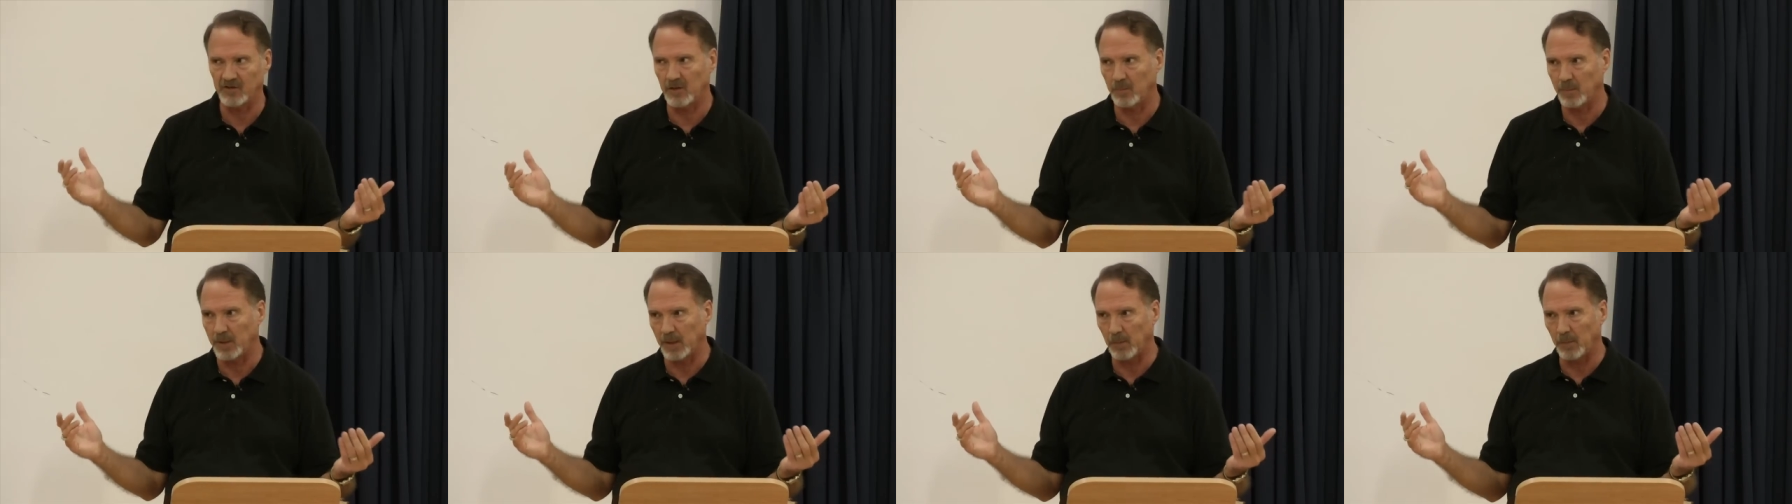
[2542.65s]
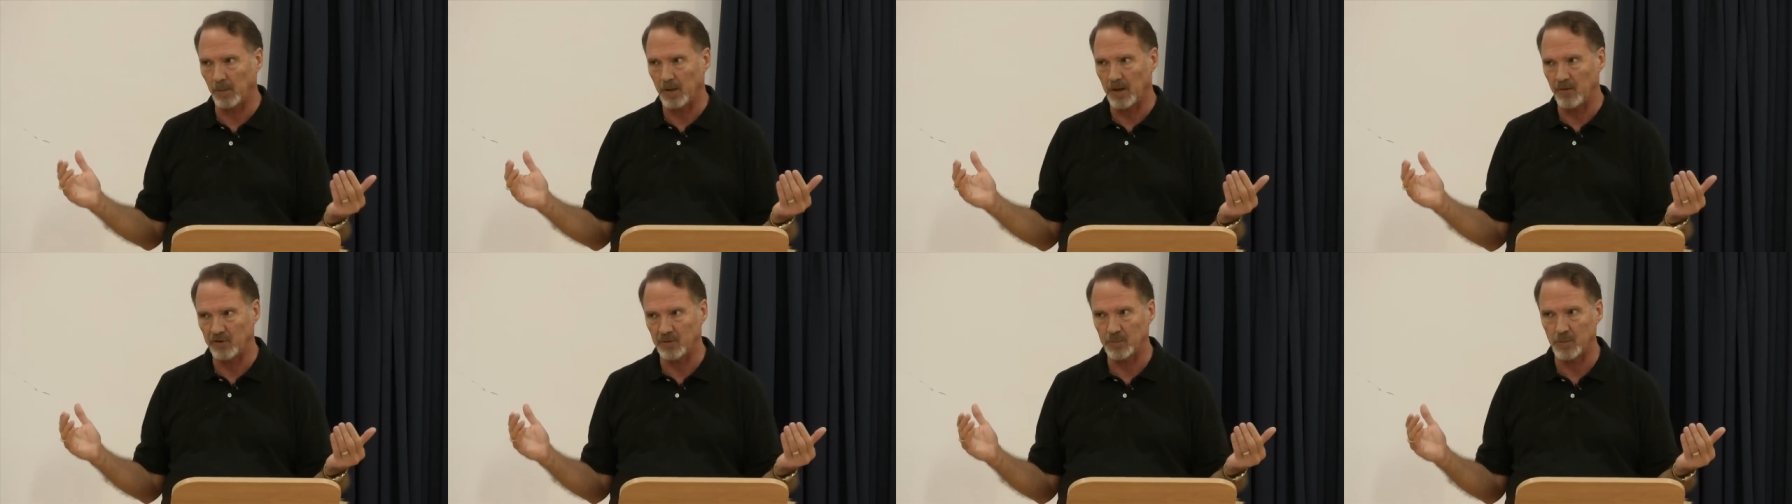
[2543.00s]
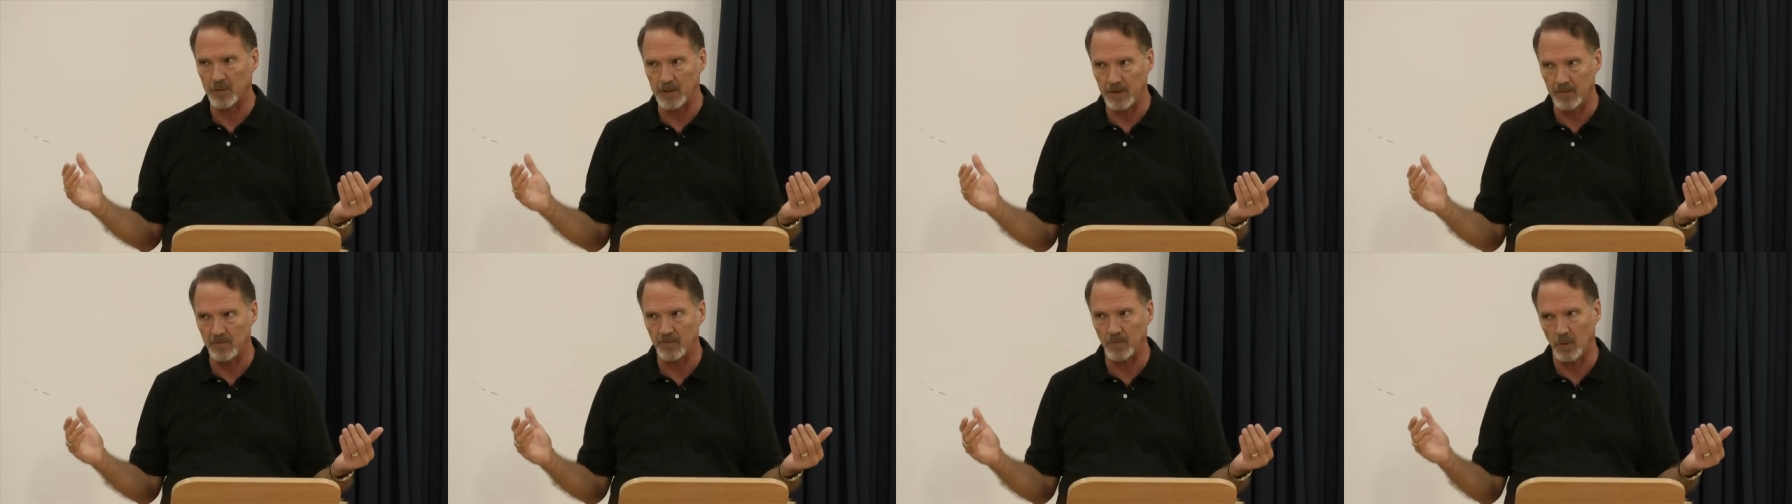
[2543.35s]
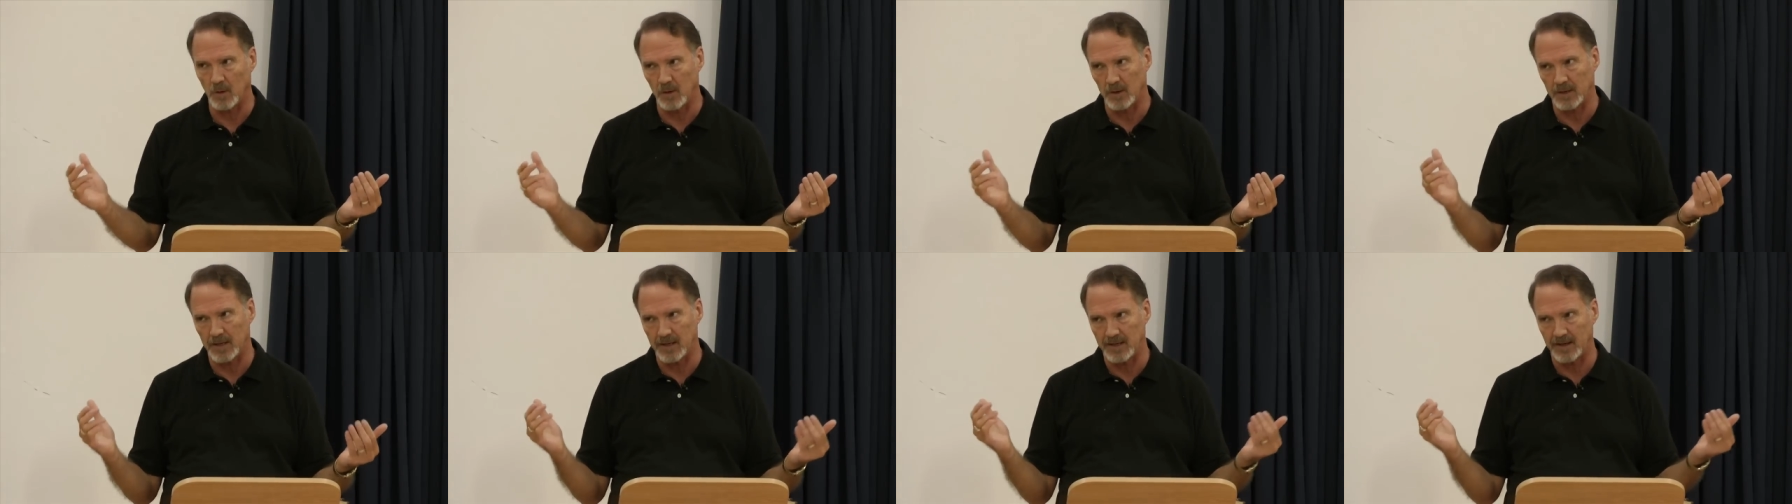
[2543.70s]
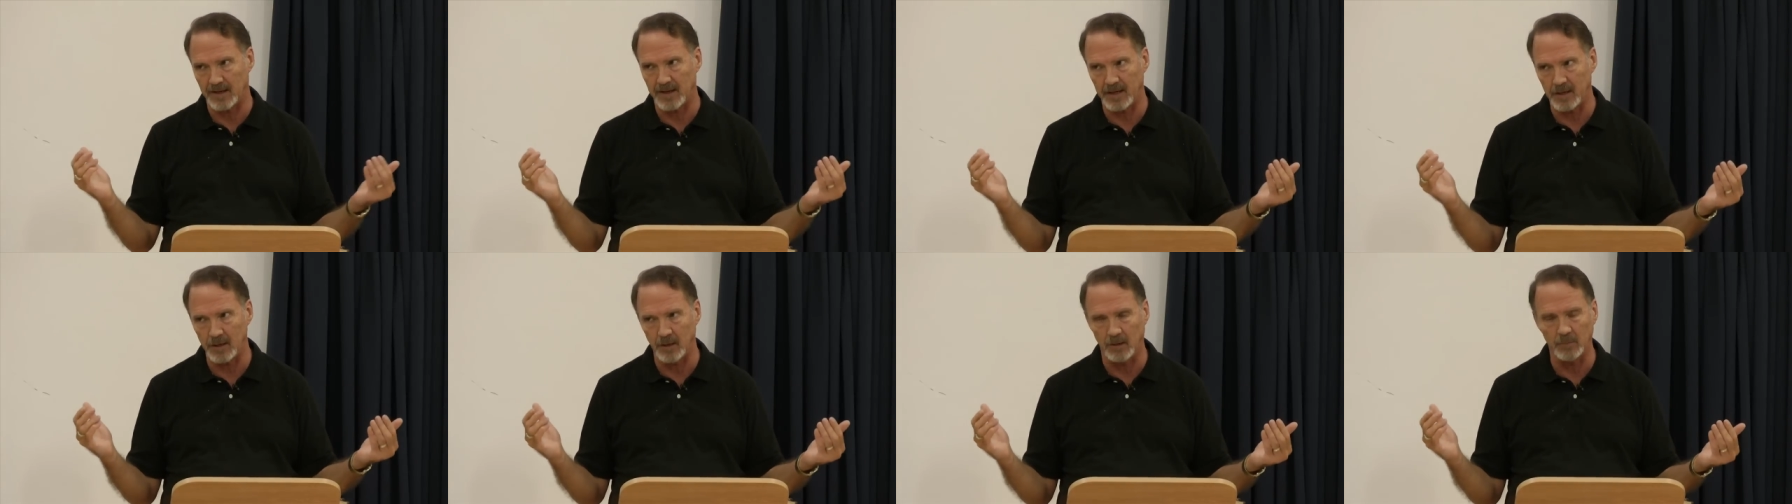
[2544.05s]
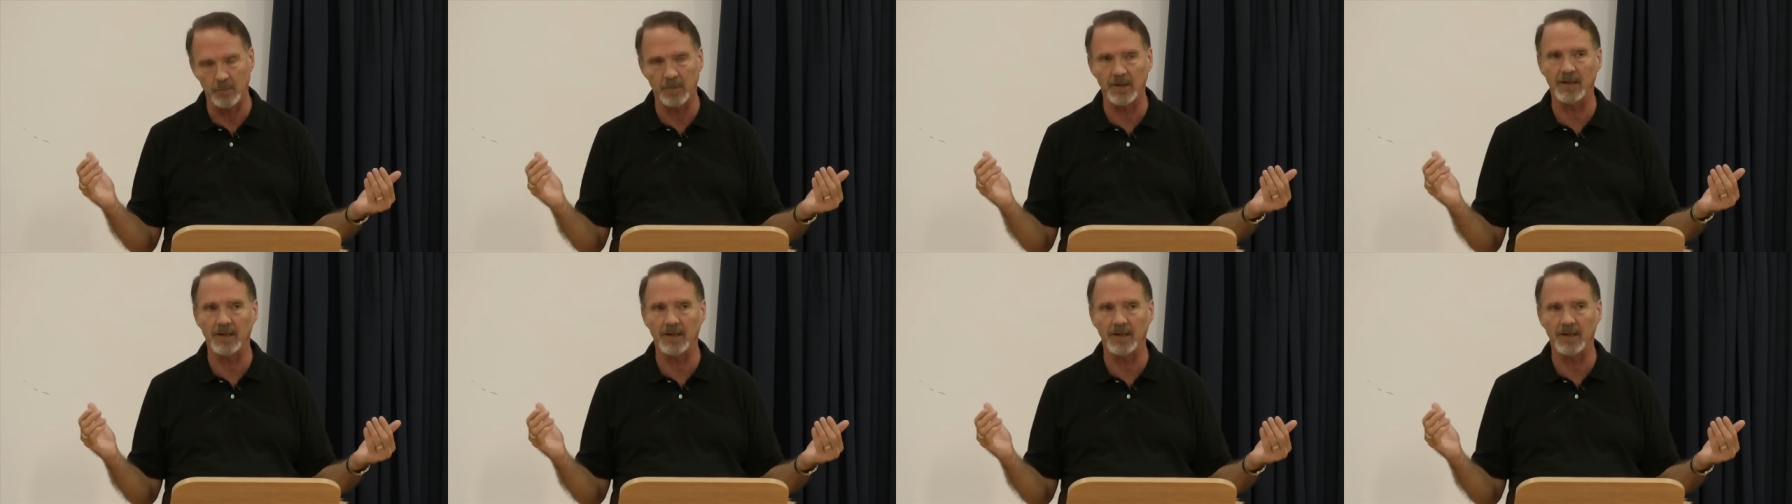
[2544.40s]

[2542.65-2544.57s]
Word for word: of the people I was praying for are getting healed,